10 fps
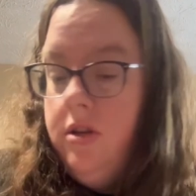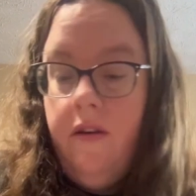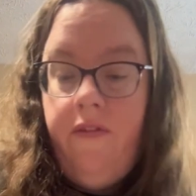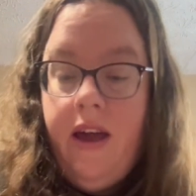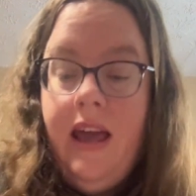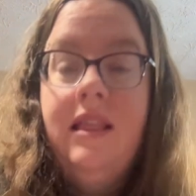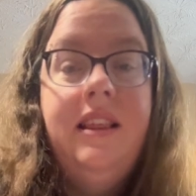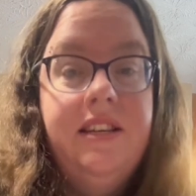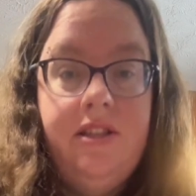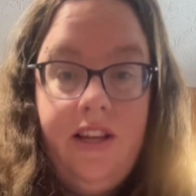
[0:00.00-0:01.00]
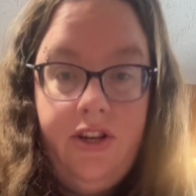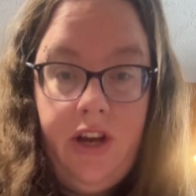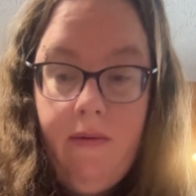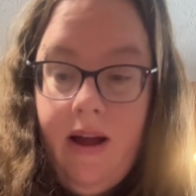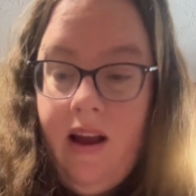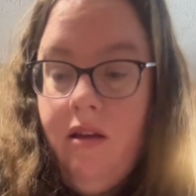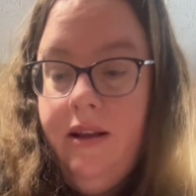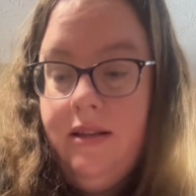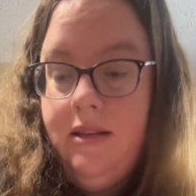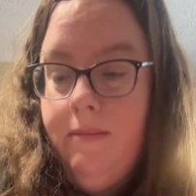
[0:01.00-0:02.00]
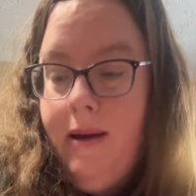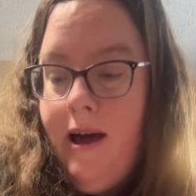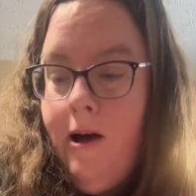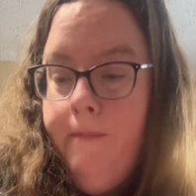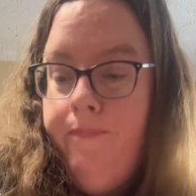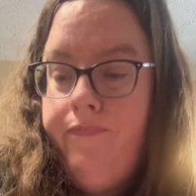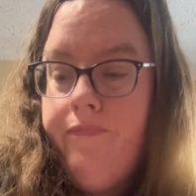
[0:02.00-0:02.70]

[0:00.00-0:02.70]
So if I get this sheet right here, this is about